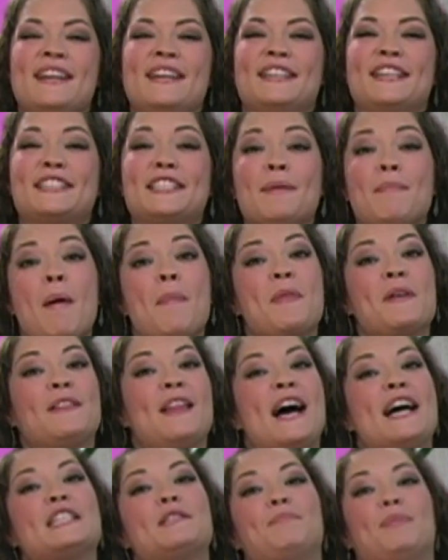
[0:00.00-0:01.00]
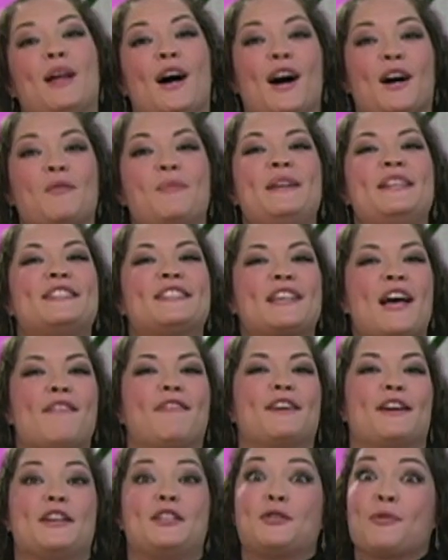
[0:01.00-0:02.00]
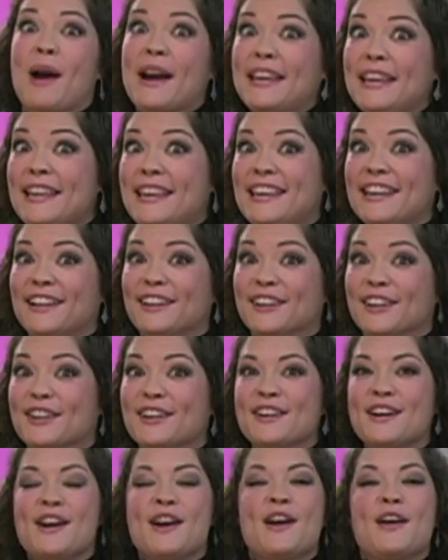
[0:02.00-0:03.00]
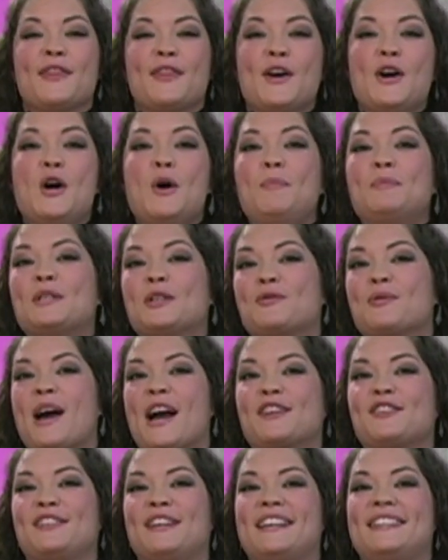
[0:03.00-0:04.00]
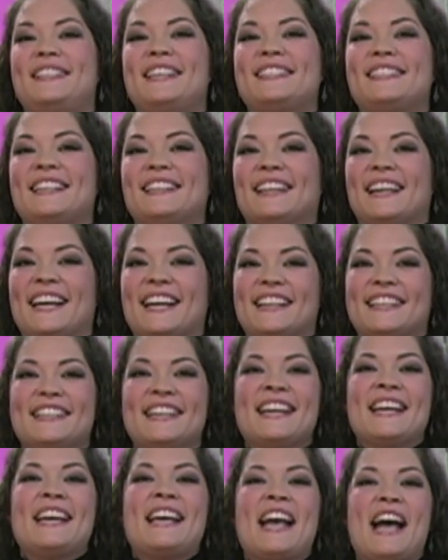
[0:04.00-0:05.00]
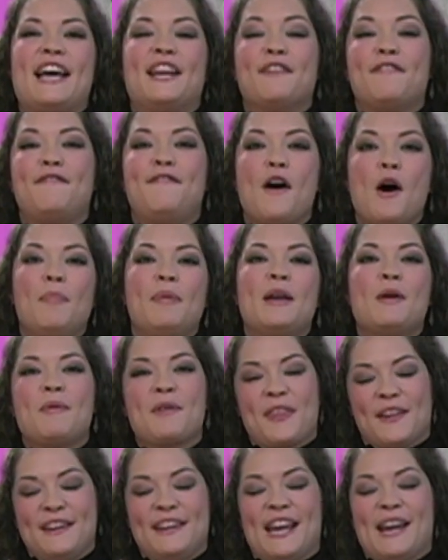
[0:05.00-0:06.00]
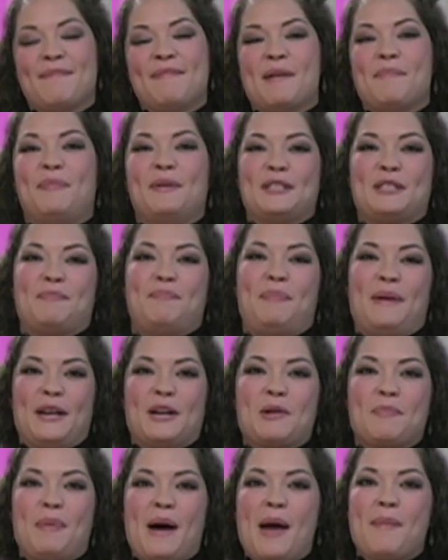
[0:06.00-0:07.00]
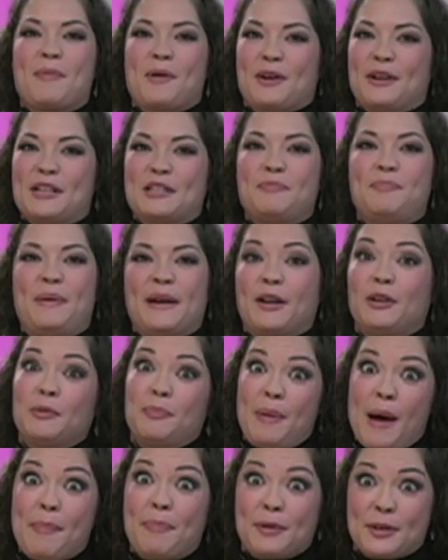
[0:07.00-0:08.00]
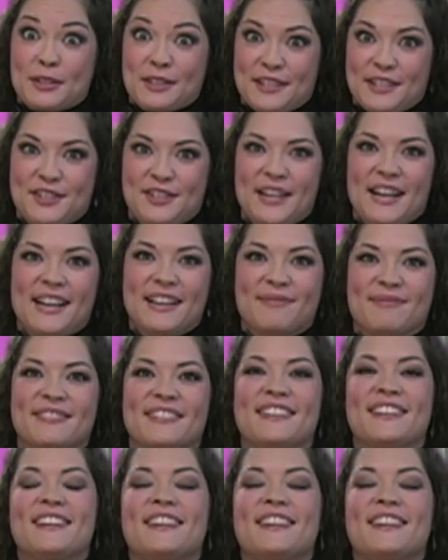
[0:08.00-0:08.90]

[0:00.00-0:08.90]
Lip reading: To sum up the last blog, we discovered a Trekkie killer, the Hoops attraction at Disneyland, and a phobia with a name that puts Peter Piper and his pickled peppers to shame.